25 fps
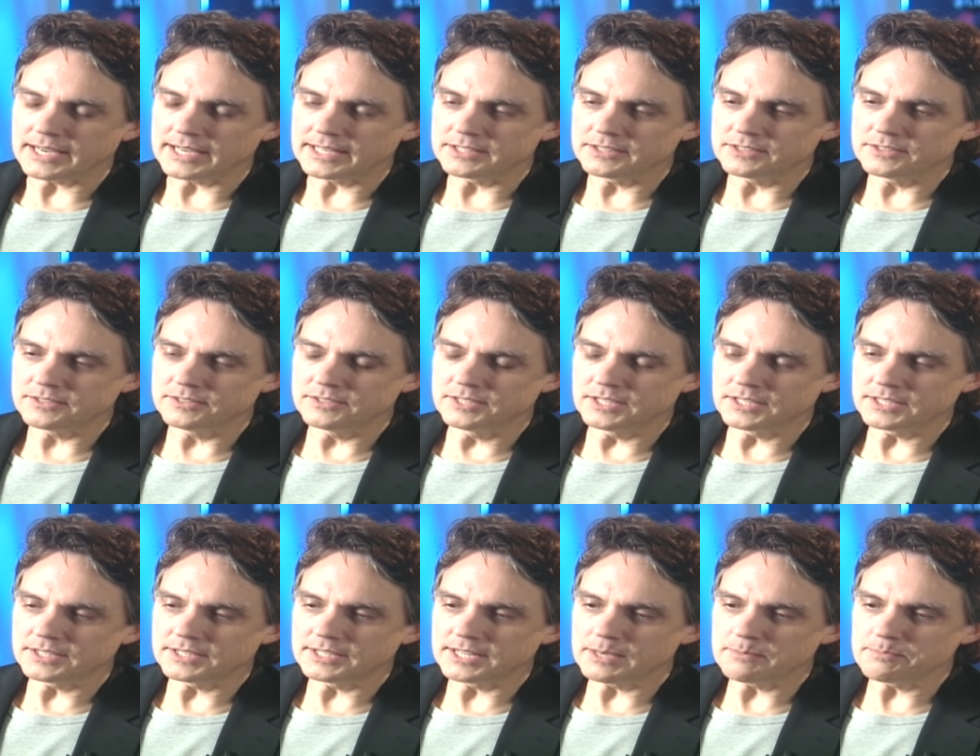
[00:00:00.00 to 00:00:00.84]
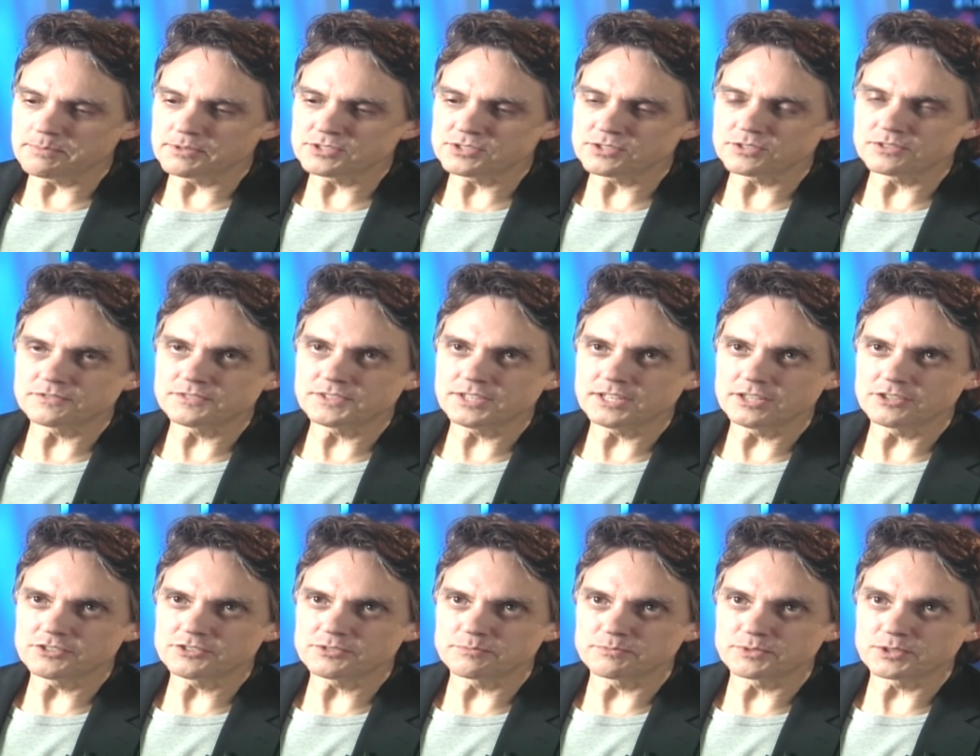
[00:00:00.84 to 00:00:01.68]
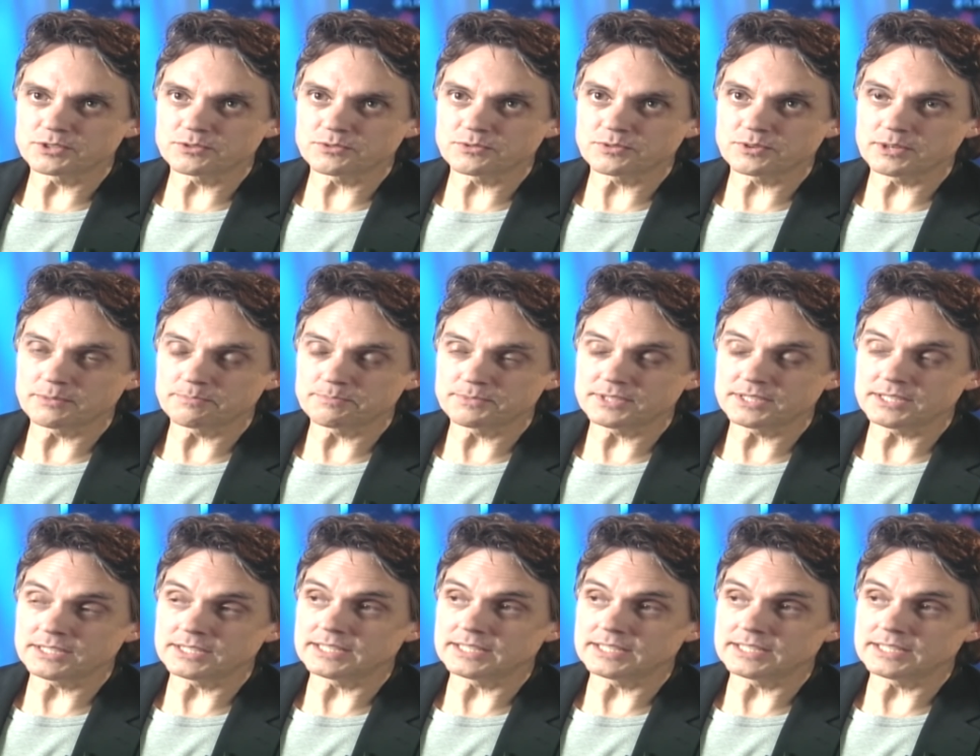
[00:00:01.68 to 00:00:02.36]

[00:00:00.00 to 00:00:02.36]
I'd done an episode of Tales from the Crypt in